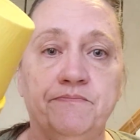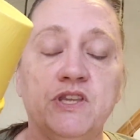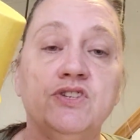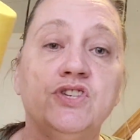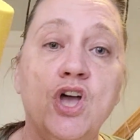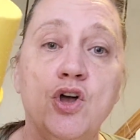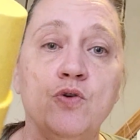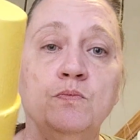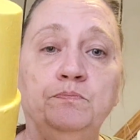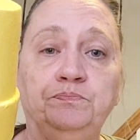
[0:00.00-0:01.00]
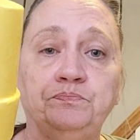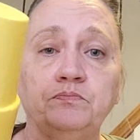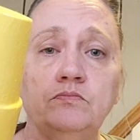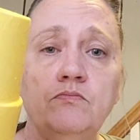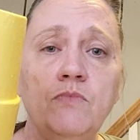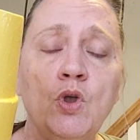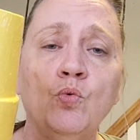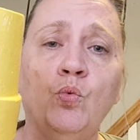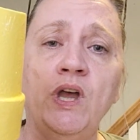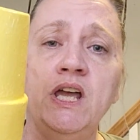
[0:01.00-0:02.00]
So
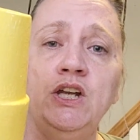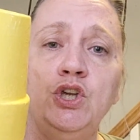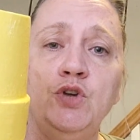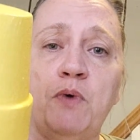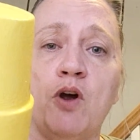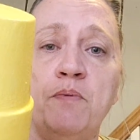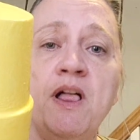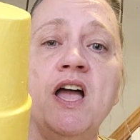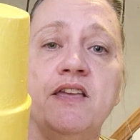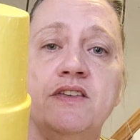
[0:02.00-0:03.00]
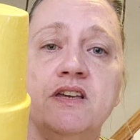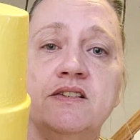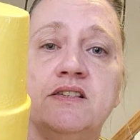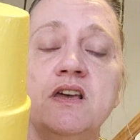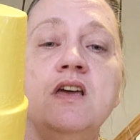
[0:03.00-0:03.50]
when you are applying this,